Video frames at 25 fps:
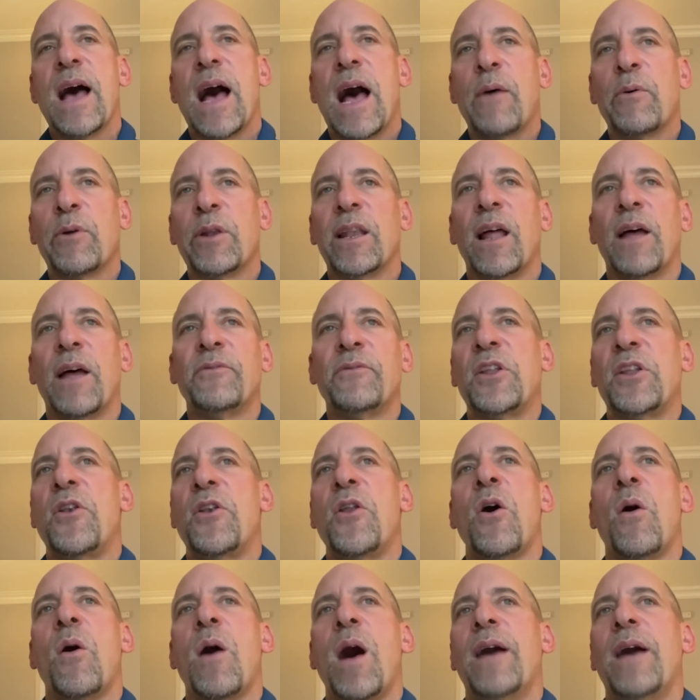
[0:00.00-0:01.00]
I would love to
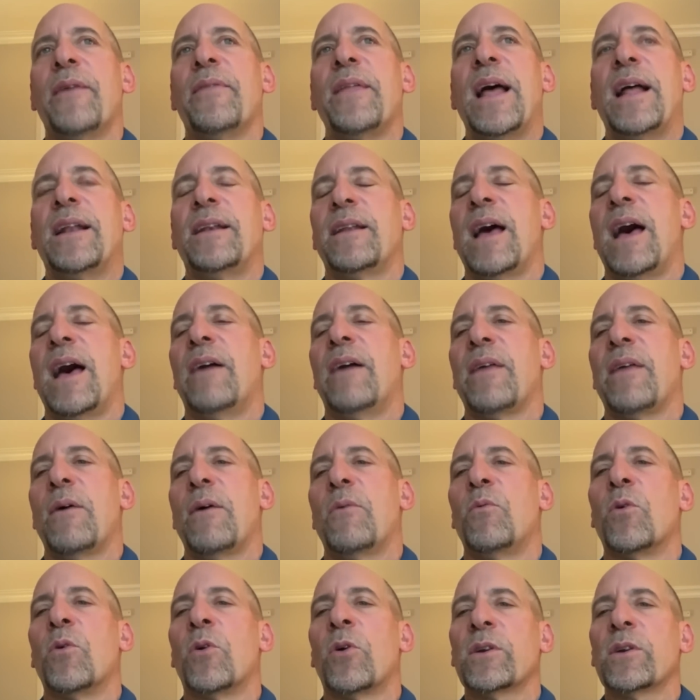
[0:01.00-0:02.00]
know how that how
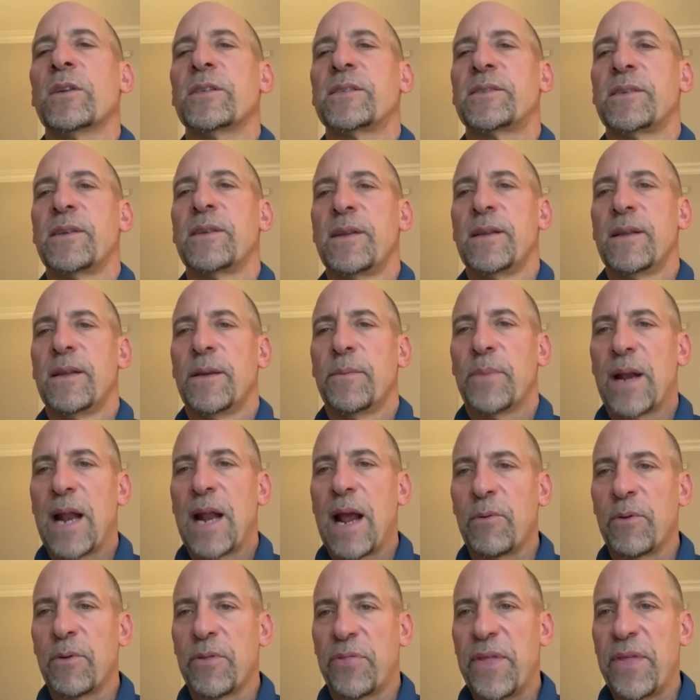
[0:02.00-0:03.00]
that works,
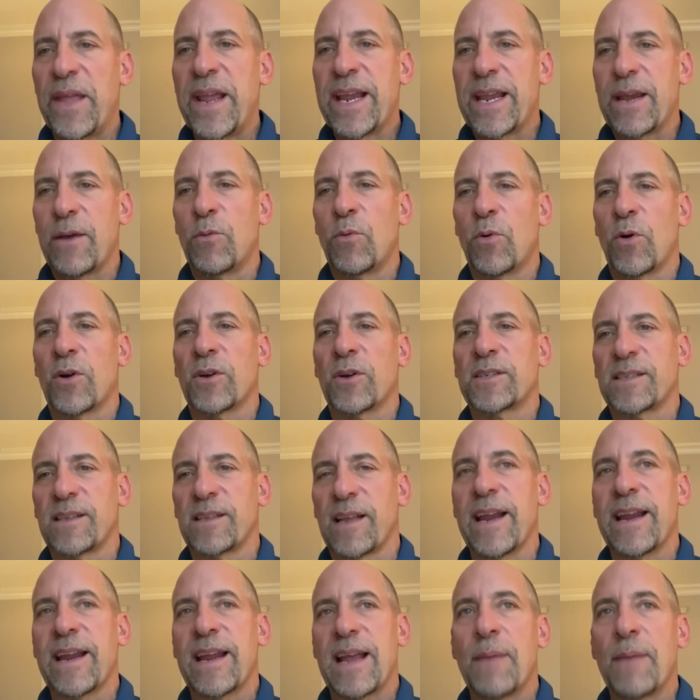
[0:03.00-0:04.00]
but I would think it
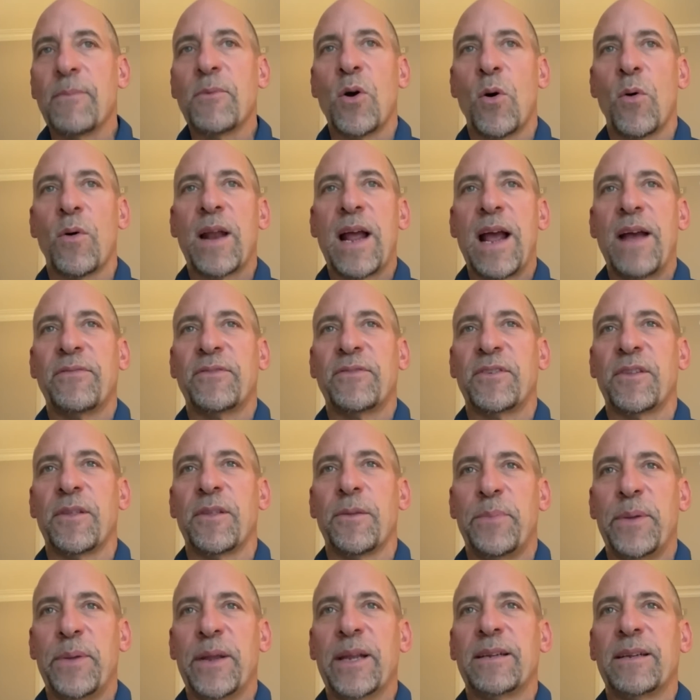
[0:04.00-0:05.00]
works like I'm going
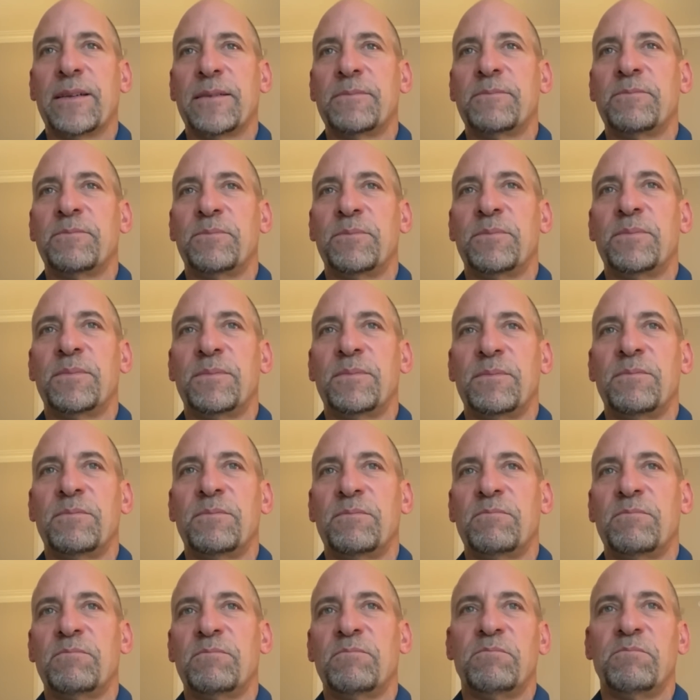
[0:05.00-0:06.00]
after the big
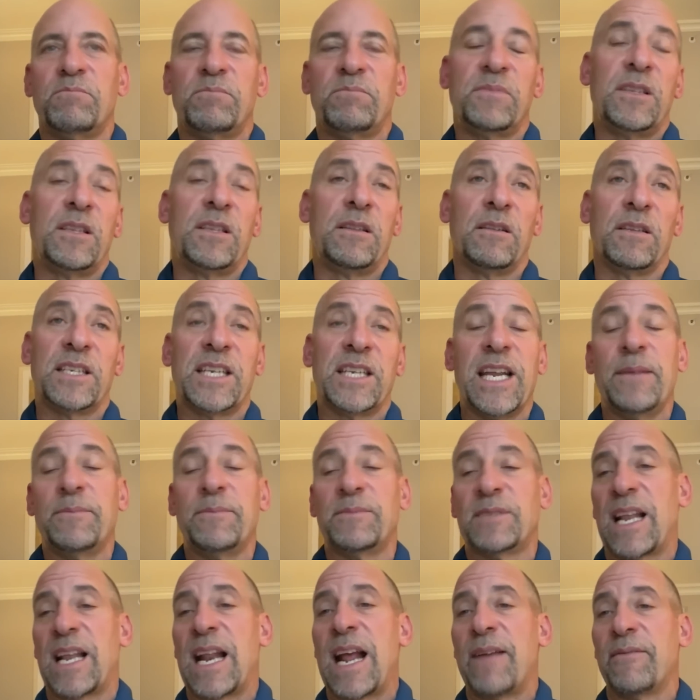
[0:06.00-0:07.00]
the
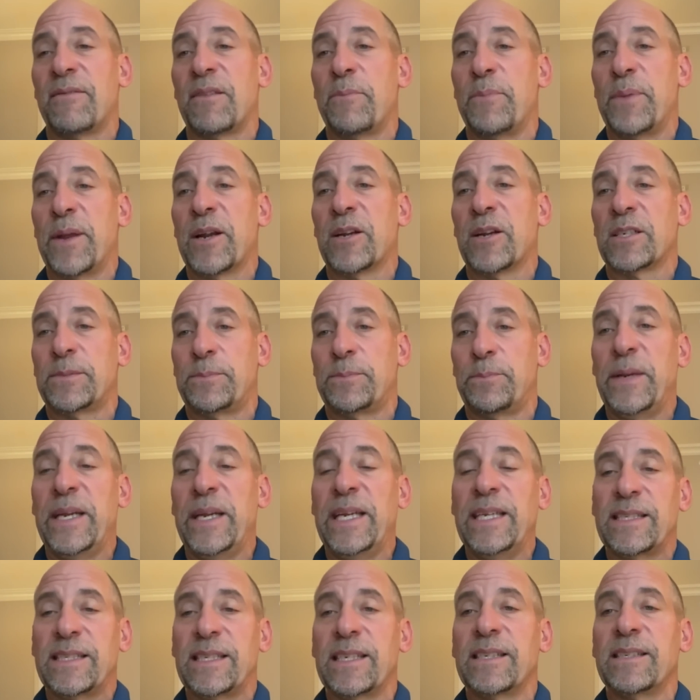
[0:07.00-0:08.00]
teams that have the biggest
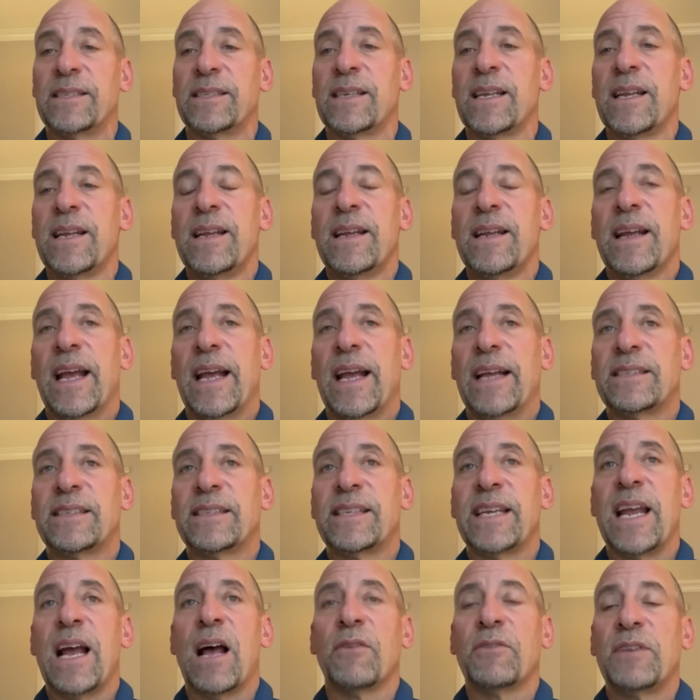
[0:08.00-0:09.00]
pieces and
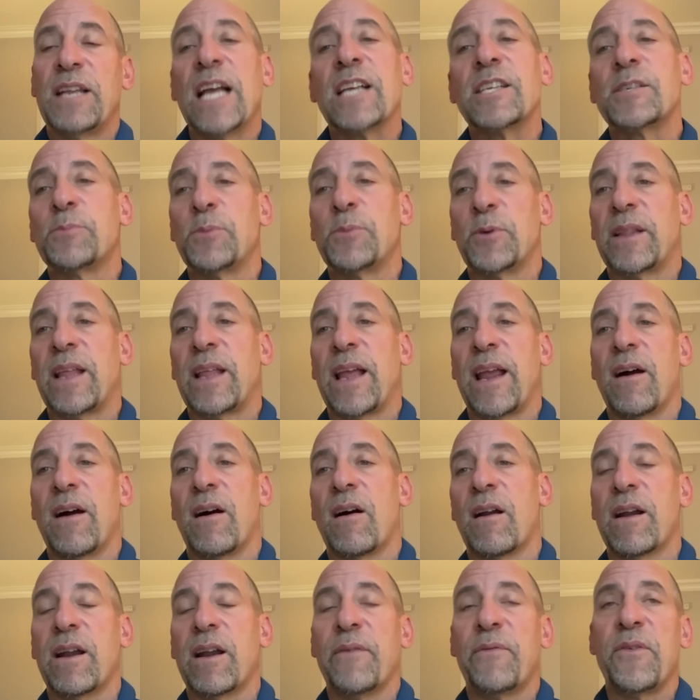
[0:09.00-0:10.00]
see how desperate they
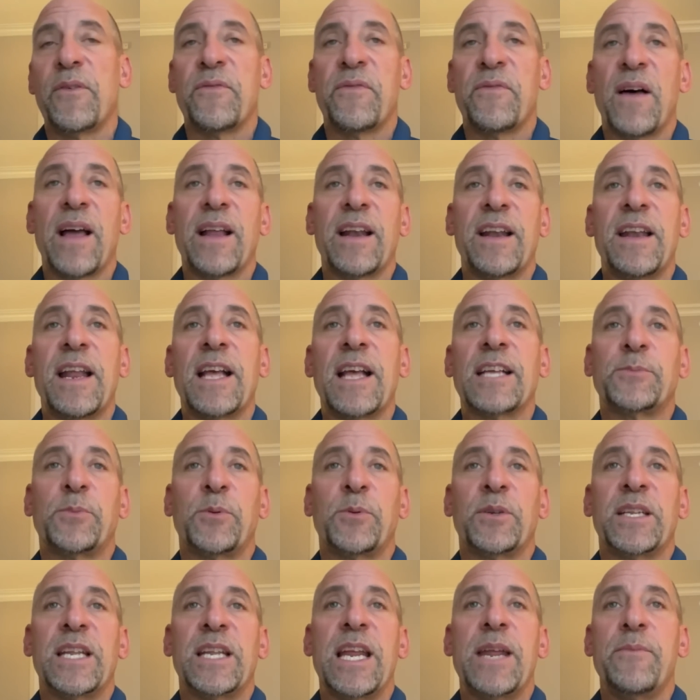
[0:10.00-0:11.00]
are. And if you find a
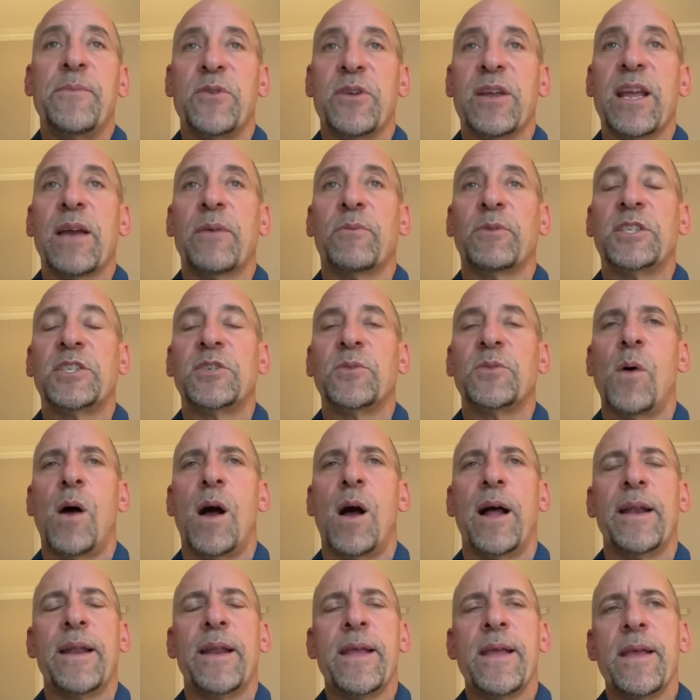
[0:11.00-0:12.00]
desperate team, you get what you
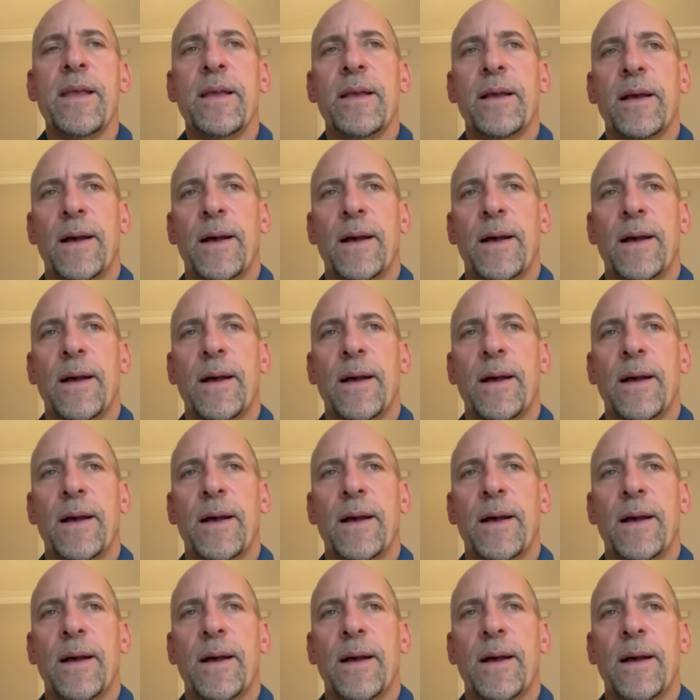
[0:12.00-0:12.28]
want.